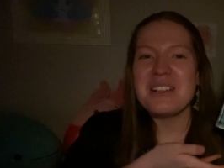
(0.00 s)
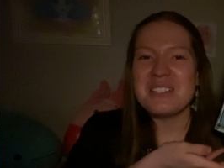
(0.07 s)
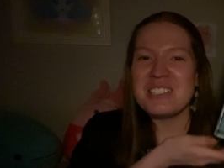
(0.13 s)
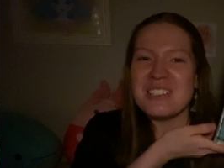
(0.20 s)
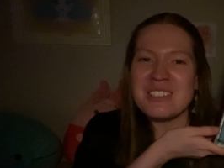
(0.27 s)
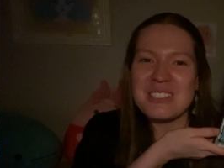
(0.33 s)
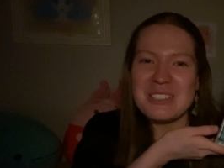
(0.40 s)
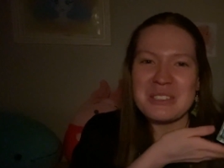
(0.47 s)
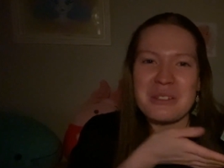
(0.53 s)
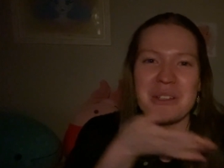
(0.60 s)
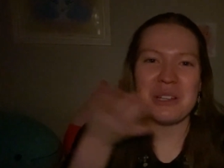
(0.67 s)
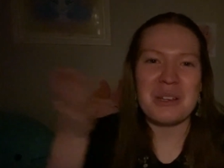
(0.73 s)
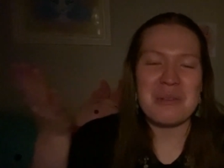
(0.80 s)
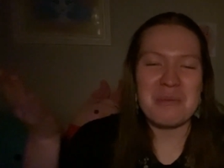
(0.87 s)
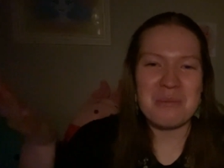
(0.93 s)

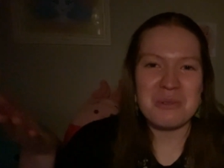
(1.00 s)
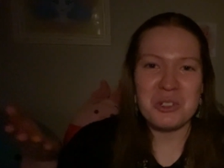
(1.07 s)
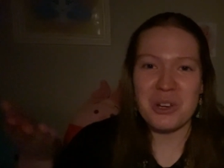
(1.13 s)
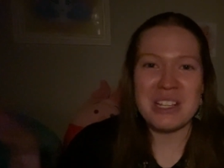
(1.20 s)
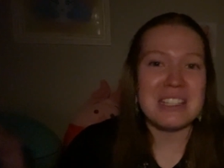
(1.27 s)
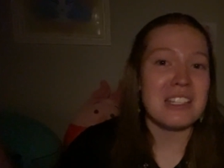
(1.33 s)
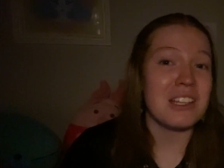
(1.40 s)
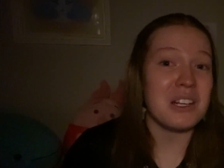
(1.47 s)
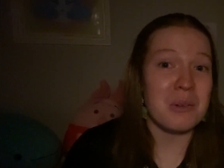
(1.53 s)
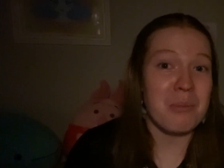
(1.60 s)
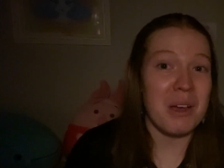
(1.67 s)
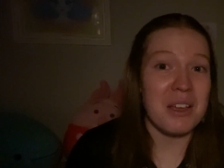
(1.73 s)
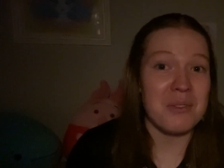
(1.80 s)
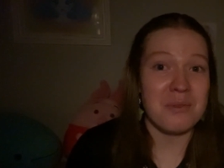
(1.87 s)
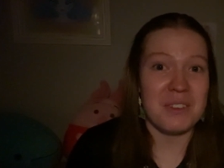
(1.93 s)
Tolstoy
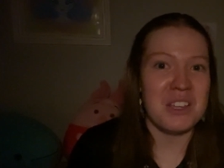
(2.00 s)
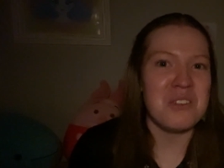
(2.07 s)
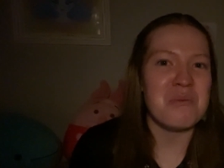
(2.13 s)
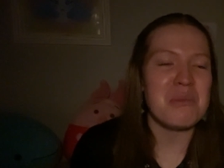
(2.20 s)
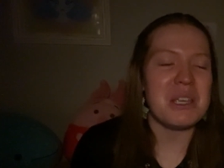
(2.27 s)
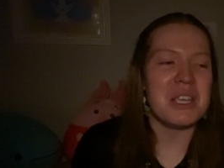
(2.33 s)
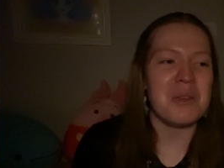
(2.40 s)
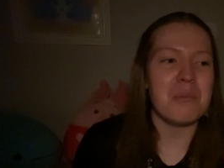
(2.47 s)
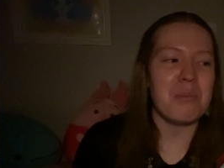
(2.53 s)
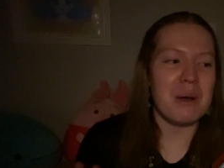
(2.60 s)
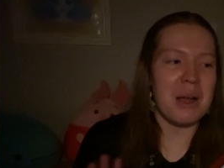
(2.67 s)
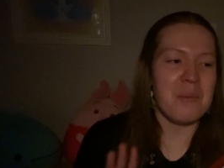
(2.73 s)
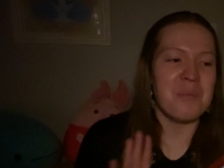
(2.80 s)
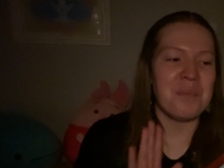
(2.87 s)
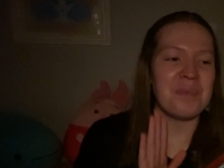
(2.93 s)
translated by V&P,
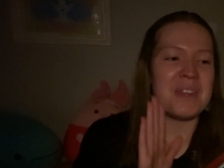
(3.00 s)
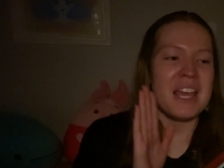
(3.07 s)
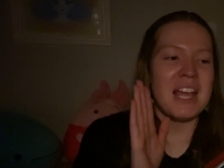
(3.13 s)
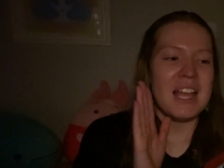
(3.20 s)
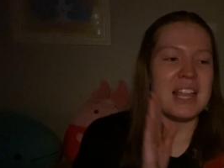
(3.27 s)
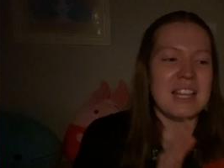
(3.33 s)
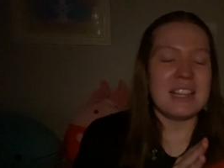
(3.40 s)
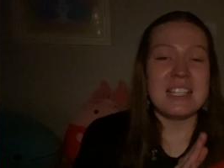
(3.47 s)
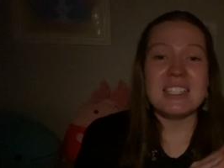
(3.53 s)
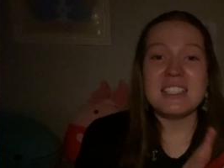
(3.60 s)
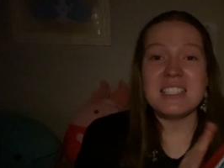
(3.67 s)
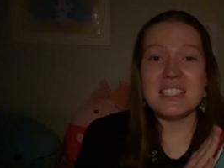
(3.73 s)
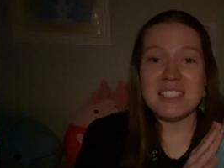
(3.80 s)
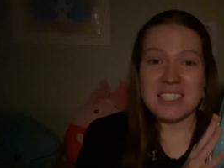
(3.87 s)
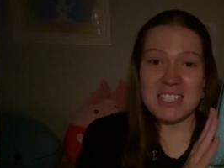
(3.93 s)
but
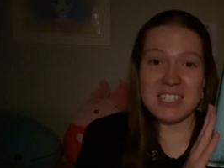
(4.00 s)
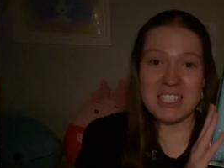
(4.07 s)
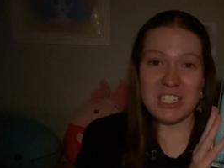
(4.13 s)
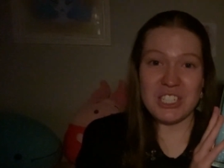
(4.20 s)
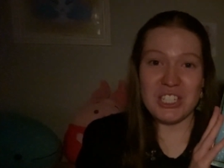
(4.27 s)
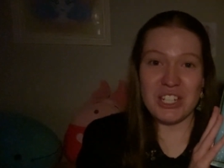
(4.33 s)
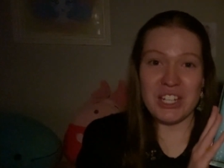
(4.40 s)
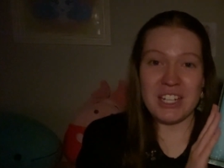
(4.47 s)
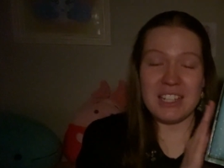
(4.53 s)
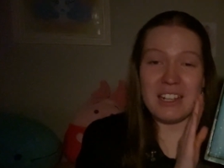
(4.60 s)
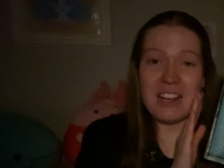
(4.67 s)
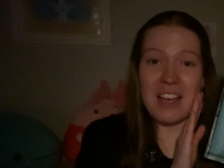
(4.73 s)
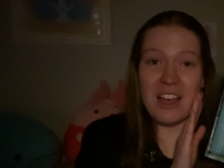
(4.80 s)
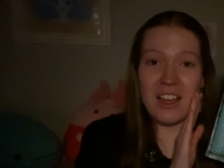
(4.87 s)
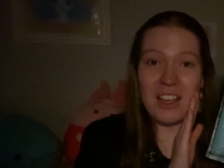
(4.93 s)
this is the edition
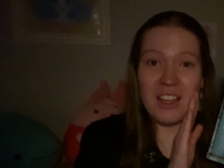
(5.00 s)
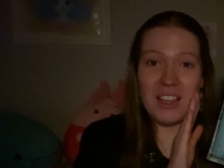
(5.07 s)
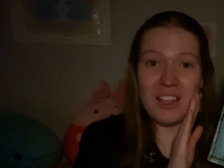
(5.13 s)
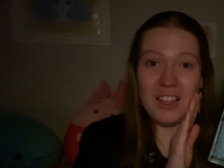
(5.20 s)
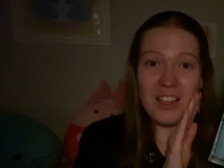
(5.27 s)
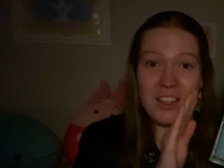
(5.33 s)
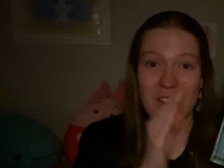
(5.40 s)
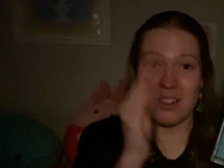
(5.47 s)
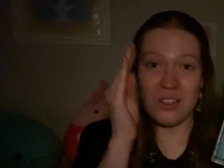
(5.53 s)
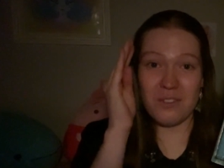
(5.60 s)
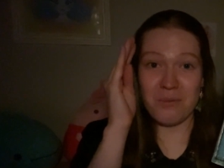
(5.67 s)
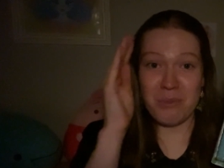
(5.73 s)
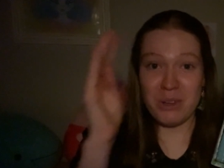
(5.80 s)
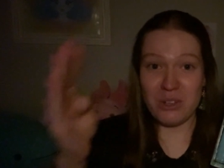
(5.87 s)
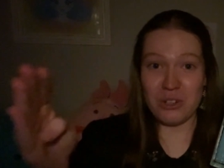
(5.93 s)
that I
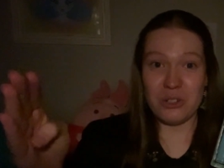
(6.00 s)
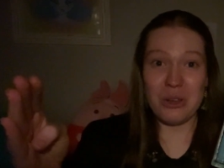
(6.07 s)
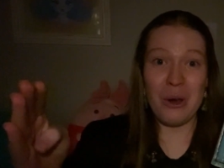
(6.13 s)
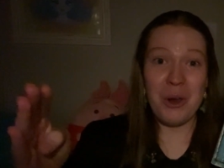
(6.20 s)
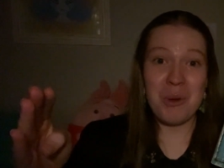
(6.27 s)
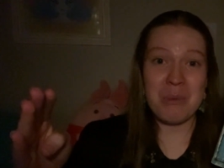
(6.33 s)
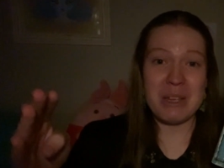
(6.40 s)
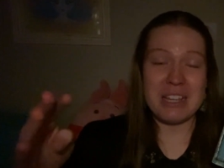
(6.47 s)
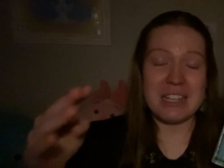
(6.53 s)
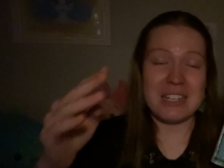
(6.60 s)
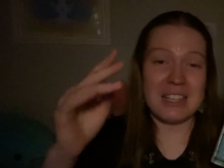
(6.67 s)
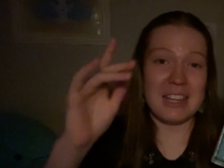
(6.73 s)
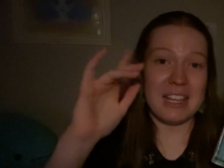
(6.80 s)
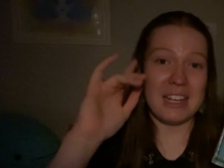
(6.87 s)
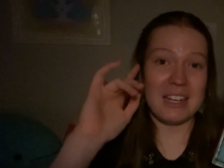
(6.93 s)
have been
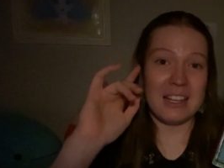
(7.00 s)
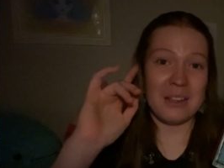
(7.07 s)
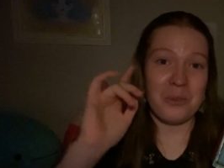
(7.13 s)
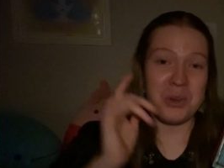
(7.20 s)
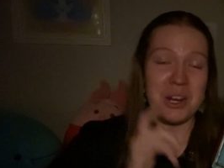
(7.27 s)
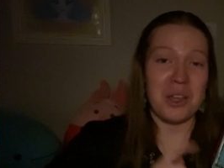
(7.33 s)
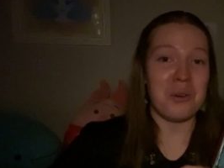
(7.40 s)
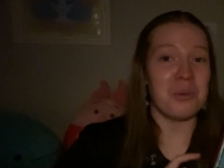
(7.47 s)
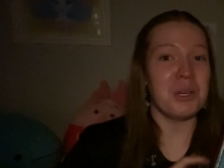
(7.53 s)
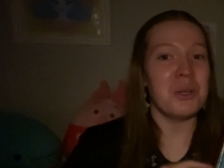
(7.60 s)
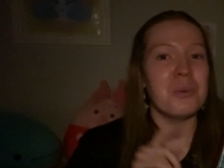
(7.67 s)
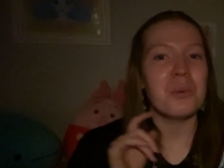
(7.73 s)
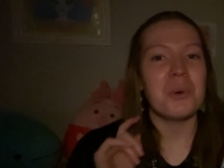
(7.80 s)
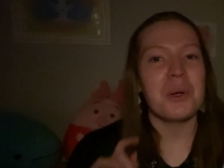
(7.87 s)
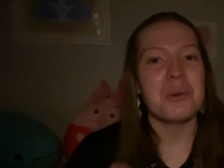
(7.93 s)
determined that when I
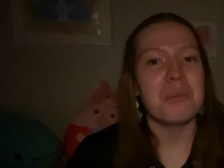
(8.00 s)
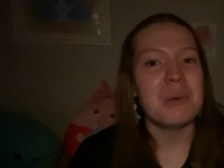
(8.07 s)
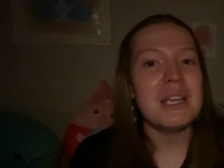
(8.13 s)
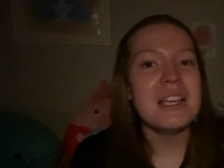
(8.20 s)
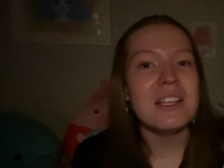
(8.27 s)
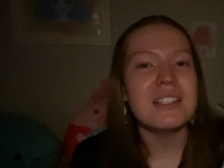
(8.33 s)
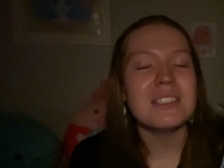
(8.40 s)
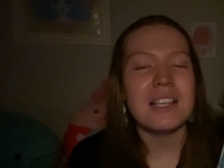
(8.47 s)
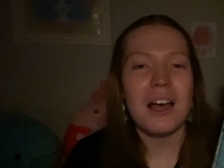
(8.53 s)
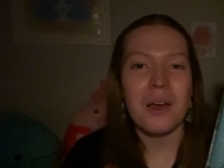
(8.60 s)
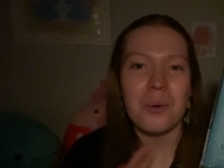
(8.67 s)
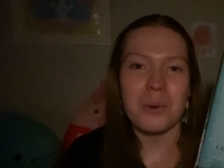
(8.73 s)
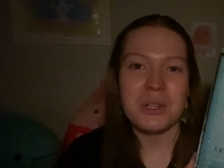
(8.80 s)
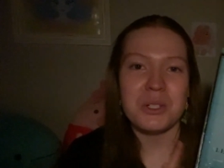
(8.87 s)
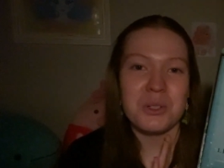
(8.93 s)
read War and Peace,
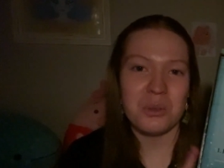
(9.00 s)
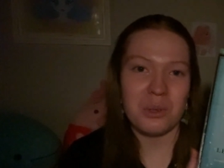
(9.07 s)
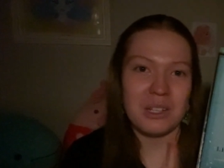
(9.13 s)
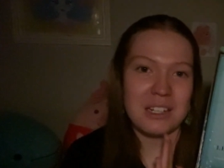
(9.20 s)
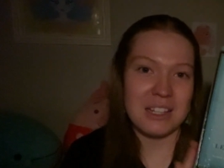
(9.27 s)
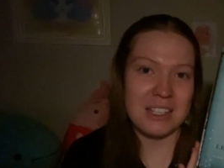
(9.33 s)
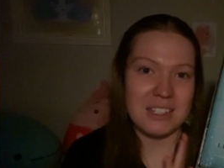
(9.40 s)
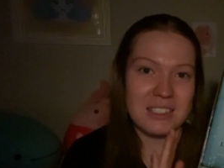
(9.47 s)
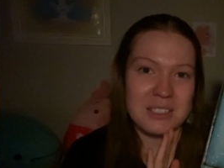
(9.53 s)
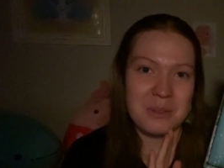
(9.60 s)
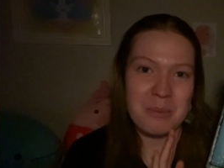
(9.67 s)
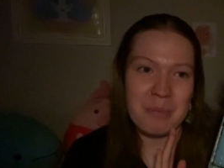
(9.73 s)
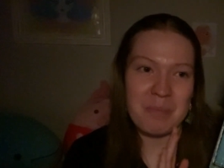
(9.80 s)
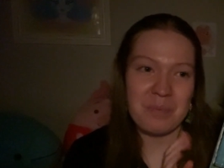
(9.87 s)
I want to read this